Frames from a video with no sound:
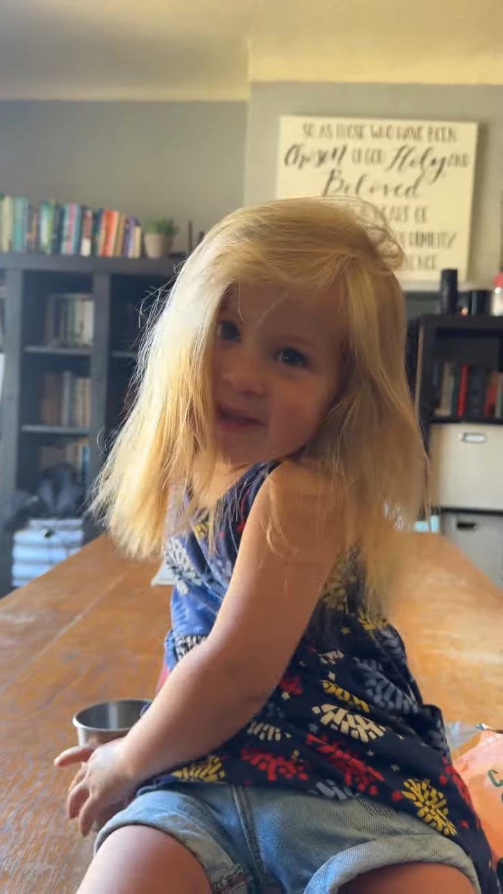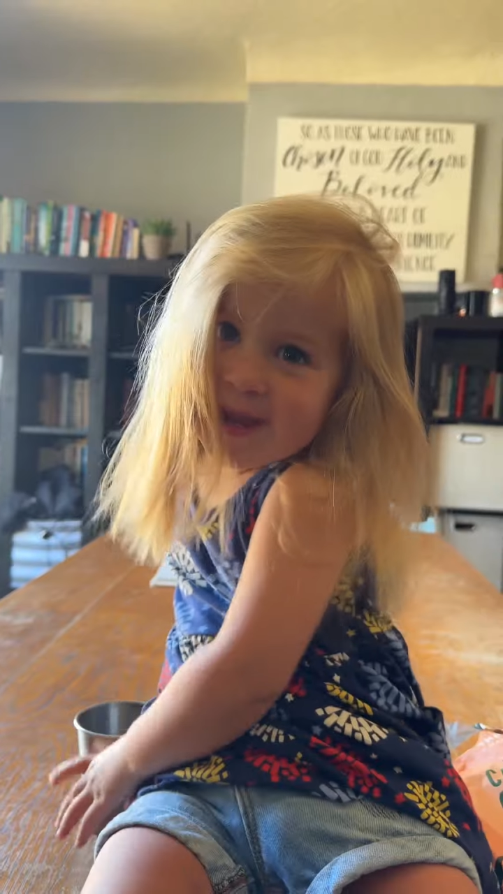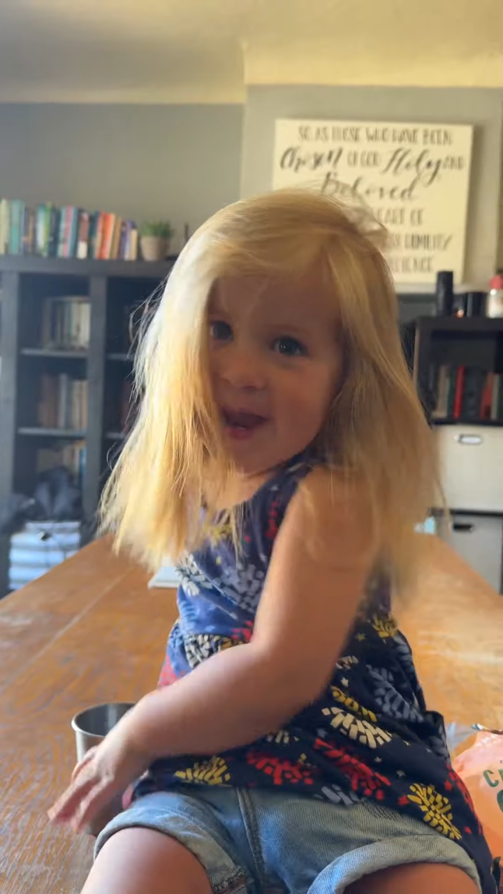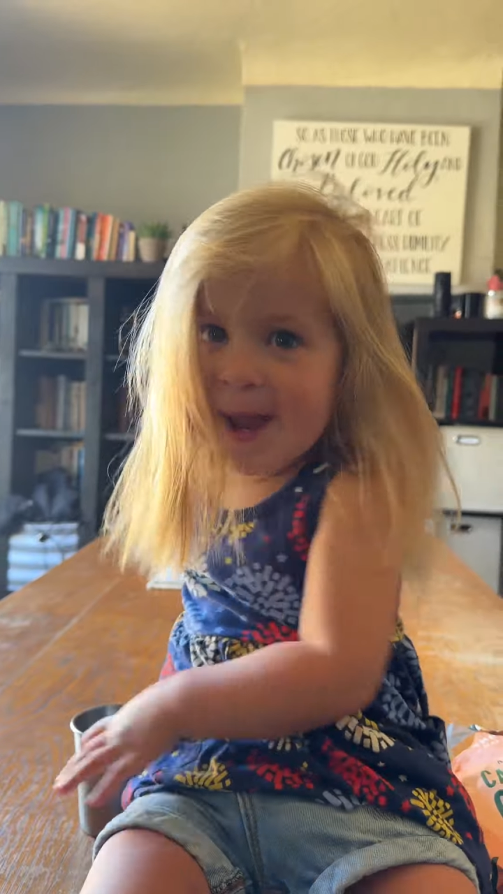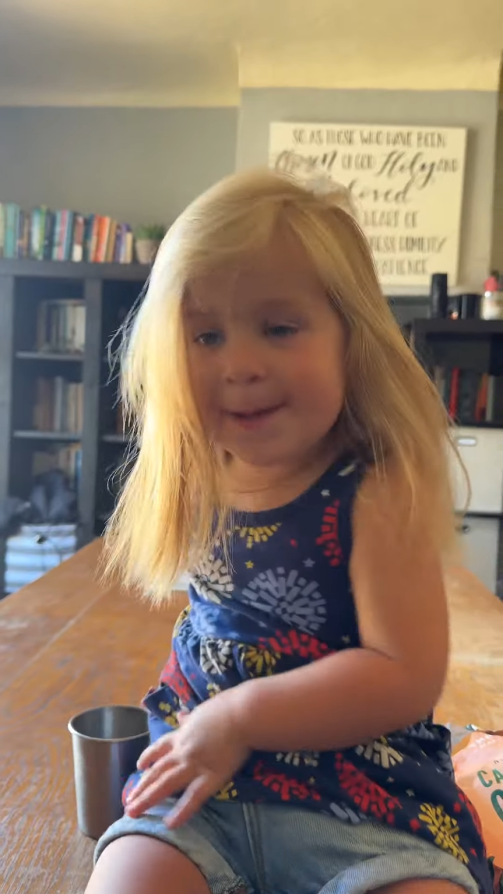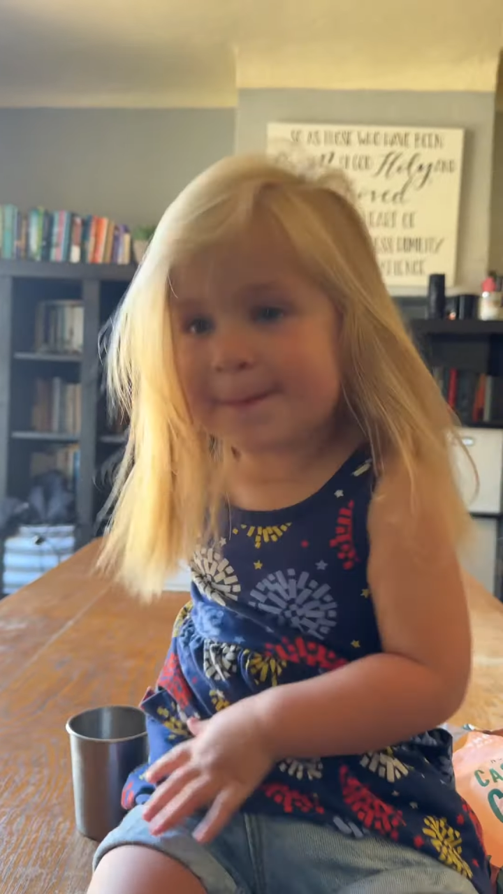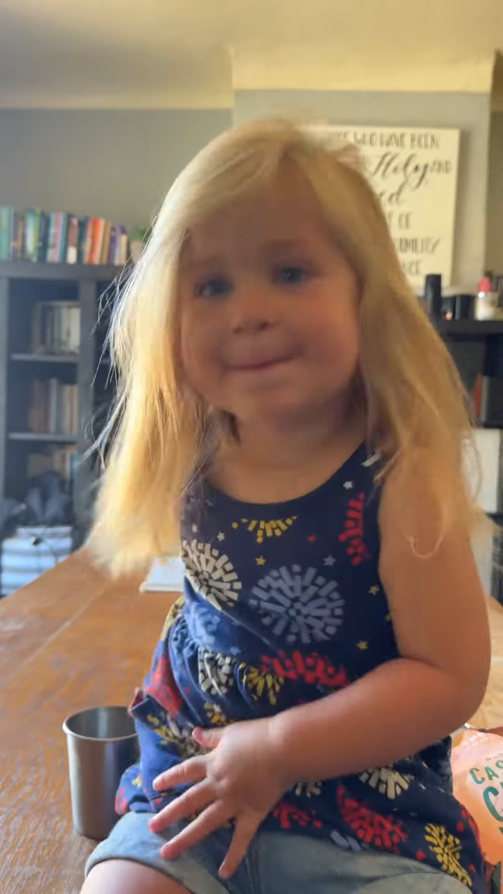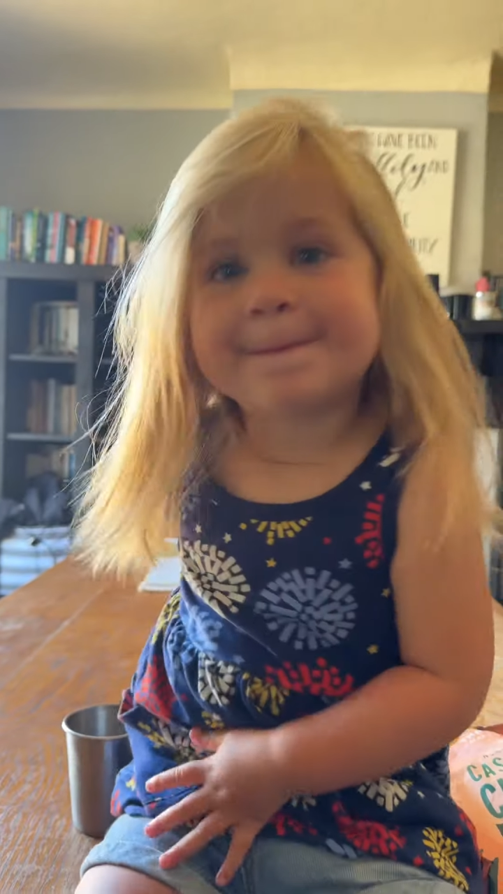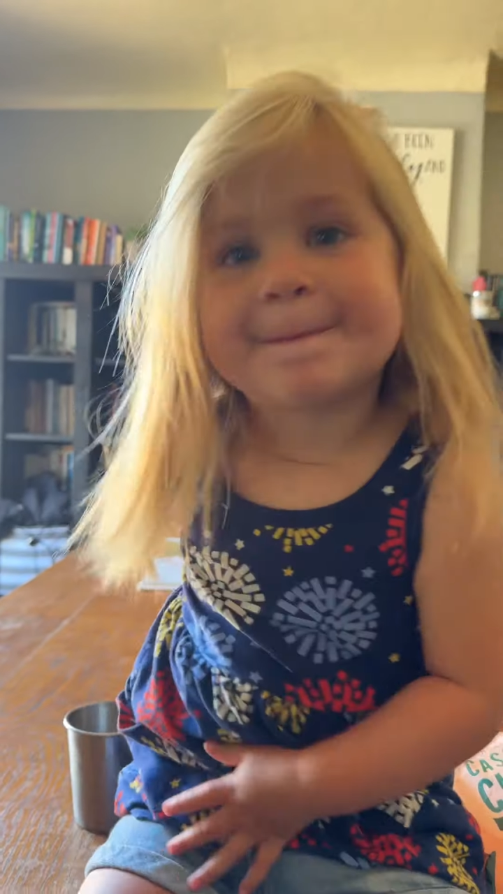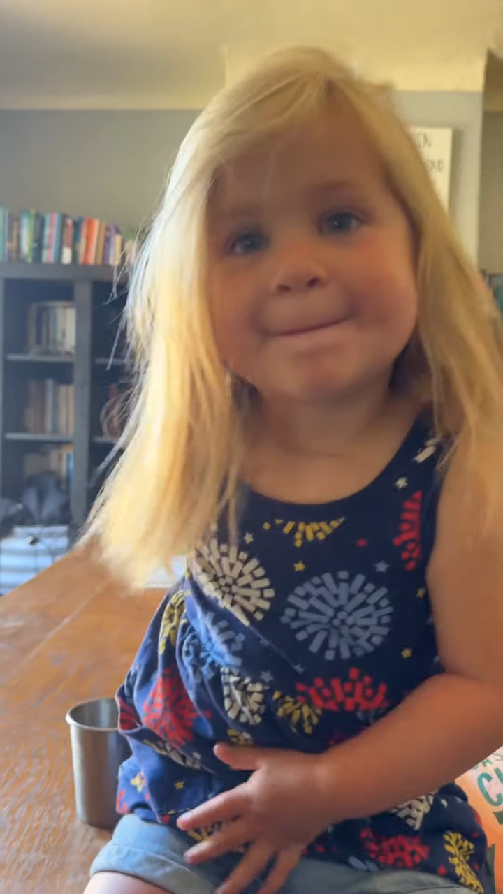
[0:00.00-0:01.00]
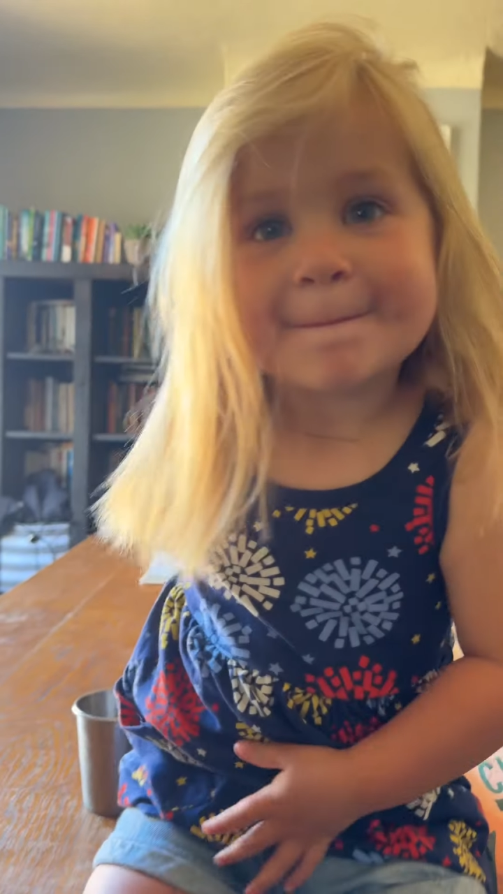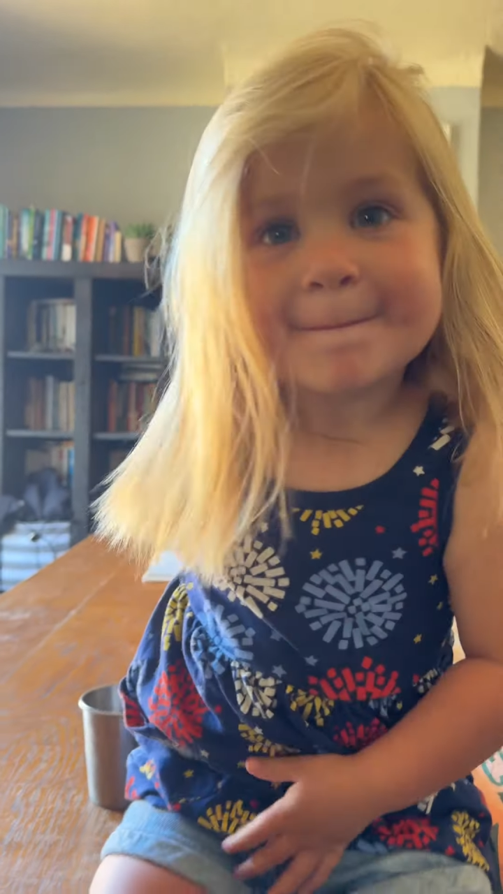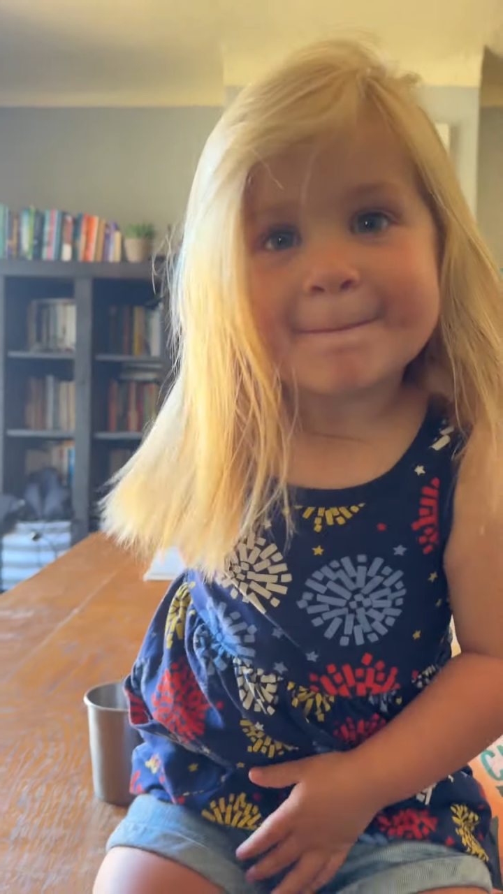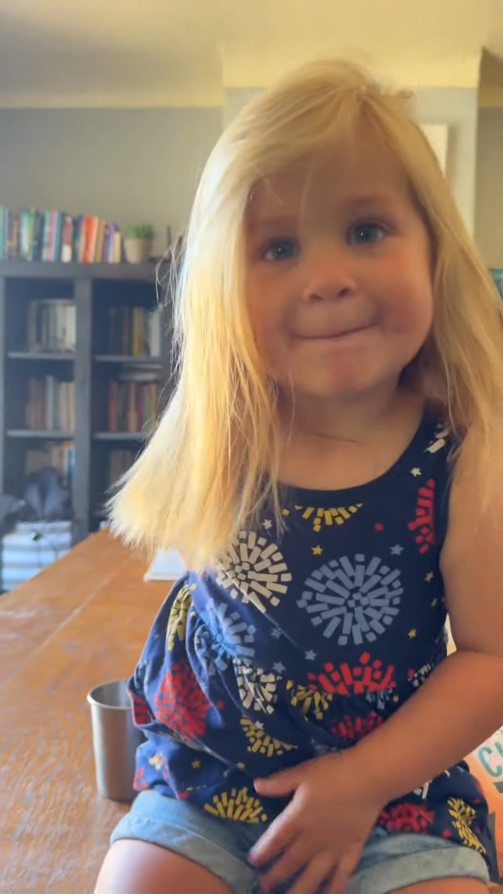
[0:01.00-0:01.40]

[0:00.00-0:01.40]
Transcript: Yeah. Do you want to try to